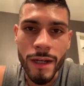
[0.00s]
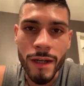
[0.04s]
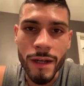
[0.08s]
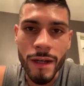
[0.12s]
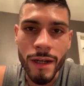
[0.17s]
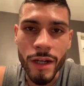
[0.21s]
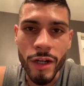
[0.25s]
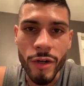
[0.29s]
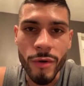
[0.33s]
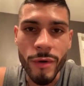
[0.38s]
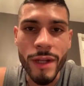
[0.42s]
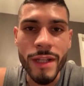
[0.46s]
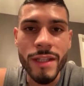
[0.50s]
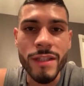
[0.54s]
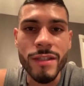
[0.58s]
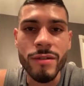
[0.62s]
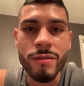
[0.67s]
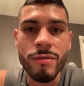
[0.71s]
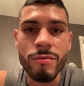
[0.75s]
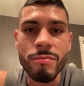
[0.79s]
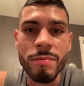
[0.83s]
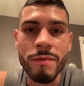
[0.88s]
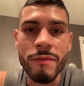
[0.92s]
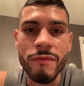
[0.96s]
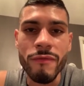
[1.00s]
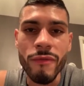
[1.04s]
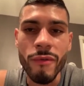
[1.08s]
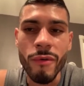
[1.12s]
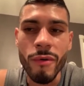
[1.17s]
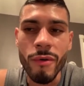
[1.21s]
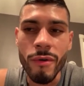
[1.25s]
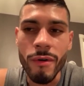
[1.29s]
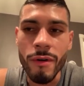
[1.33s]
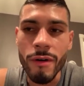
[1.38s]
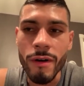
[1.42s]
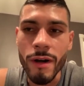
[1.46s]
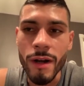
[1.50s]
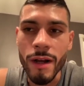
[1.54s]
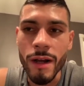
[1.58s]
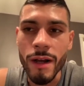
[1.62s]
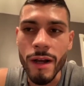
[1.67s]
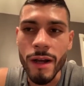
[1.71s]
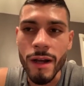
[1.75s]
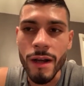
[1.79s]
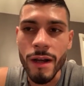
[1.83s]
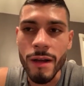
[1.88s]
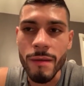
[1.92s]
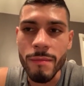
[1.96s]
agreed to before
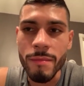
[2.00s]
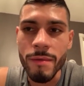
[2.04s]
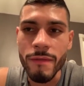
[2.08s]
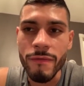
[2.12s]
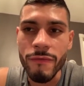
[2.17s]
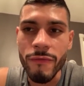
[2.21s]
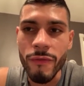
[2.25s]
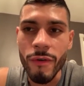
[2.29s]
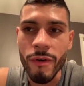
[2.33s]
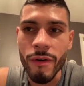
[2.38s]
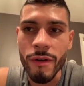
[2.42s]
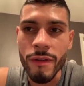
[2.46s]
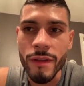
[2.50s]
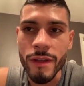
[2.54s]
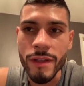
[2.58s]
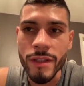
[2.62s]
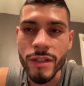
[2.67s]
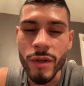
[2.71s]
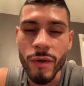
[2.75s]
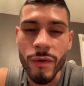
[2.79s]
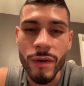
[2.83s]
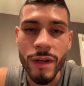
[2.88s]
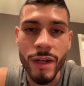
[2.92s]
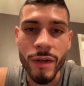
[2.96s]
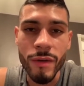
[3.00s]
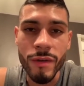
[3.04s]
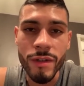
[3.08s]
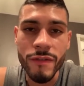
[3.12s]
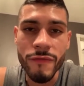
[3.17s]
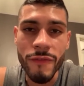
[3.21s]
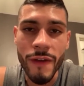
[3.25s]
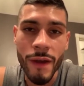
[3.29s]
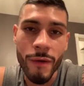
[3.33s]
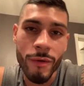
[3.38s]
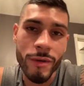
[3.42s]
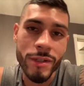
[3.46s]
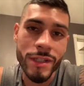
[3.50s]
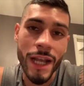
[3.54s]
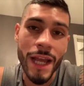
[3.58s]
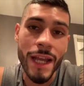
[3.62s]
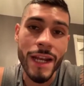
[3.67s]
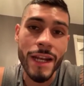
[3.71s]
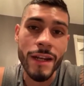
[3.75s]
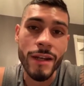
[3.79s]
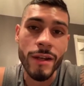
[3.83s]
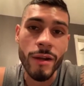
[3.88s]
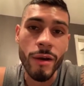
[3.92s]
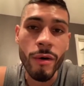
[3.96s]
the Tony Lewis fight, which I
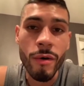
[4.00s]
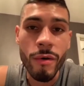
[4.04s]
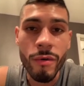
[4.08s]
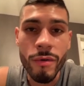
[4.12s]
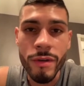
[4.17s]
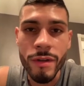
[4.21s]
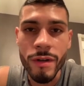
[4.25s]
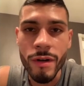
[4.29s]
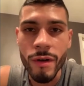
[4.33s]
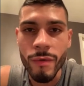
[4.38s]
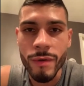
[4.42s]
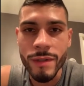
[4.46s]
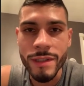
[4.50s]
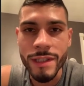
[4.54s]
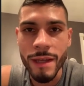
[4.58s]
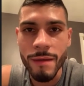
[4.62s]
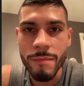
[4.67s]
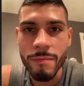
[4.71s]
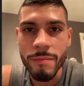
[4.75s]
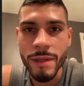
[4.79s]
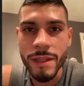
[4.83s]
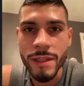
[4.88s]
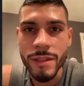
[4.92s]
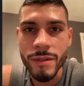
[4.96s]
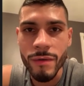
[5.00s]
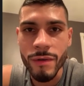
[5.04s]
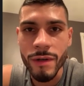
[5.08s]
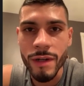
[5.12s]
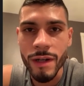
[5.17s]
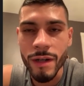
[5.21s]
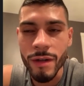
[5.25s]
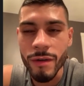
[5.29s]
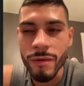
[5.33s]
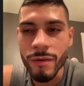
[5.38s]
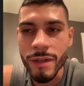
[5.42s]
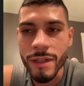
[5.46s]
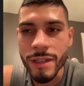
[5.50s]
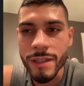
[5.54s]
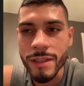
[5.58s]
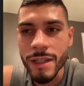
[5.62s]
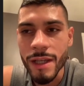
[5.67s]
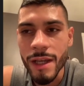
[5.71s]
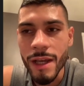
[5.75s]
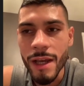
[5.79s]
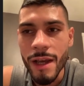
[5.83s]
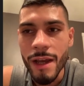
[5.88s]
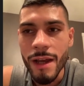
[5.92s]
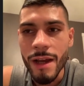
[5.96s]
didn't know. You know, once I beat Tony Lewis,
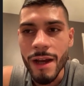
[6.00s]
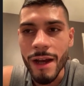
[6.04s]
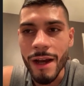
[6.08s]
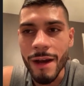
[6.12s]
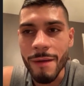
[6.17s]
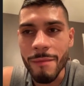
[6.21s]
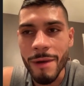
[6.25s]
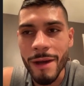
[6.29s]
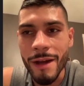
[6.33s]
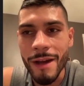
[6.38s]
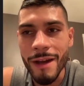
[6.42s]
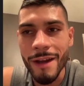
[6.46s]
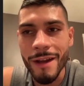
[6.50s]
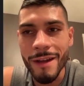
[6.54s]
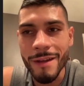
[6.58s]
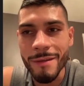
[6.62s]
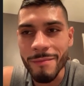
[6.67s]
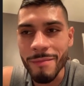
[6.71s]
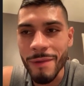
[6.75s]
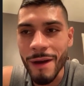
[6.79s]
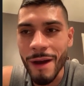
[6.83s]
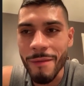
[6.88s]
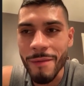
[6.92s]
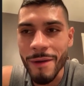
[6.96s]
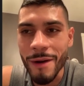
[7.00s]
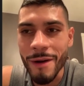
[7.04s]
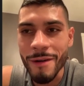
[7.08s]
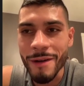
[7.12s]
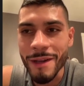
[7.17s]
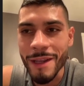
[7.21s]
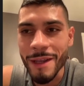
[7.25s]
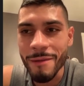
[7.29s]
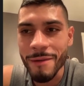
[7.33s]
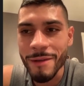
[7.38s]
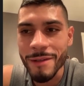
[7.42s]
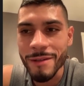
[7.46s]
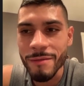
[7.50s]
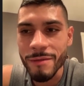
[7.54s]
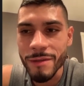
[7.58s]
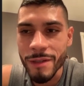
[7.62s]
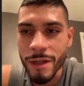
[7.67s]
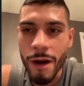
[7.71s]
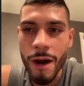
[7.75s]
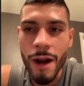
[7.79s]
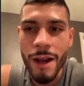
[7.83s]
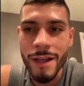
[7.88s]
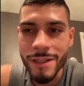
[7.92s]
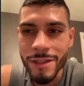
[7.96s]
Bob Arum came up to me and
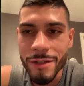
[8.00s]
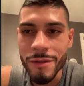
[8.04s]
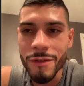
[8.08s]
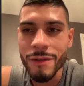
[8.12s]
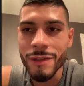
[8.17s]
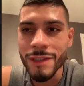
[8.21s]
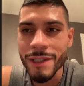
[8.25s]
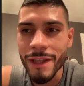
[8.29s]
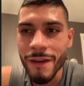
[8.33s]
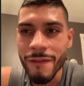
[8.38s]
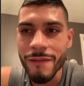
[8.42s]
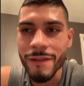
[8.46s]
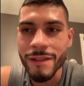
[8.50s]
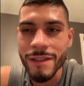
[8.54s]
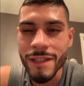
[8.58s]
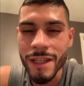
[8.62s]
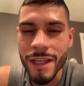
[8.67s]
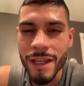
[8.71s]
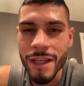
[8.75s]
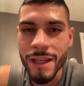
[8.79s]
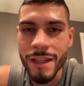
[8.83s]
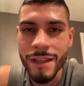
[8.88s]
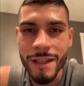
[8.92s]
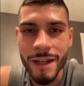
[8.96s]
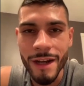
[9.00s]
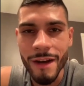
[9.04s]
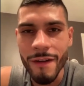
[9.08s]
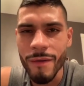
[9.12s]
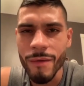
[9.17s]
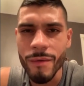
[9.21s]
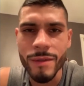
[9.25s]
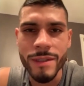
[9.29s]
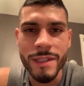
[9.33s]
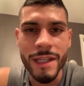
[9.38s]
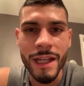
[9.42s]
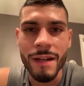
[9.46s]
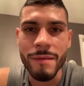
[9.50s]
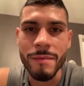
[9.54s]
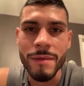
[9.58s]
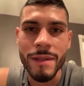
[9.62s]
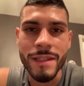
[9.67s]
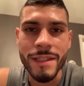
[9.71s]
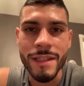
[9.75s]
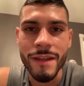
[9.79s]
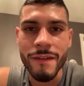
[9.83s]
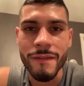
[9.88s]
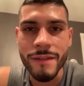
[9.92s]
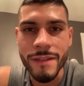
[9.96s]
said, "All right, see the 17th. And everyone's telling
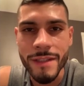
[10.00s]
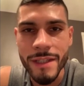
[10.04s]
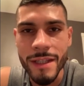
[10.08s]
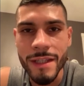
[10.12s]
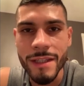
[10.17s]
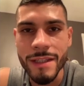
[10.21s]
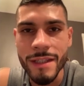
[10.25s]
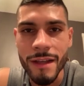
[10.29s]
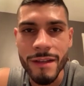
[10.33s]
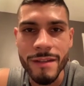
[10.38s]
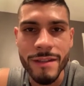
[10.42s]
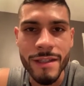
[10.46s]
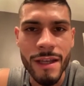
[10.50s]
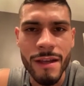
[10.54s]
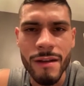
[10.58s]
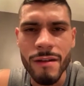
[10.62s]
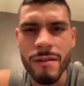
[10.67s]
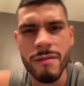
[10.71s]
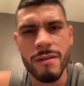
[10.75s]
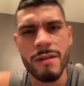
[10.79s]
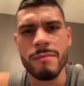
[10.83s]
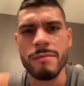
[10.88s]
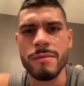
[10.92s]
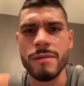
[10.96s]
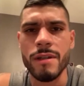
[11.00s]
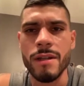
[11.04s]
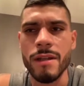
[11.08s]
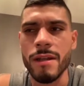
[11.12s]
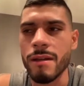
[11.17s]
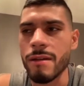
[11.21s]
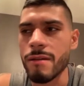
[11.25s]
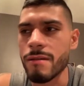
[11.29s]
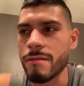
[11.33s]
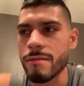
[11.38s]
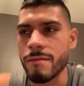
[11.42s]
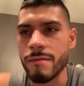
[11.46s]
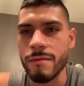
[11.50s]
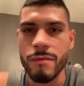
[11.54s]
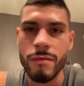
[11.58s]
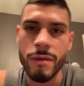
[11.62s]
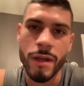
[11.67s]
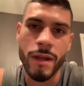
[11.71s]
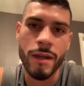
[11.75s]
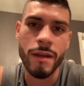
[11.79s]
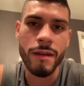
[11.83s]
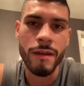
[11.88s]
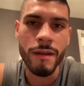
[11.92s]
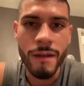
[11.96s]
me the 17th, Saucedo. And I'm just like,
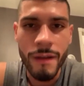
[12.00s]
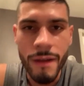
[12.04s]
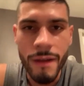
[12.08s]
okay.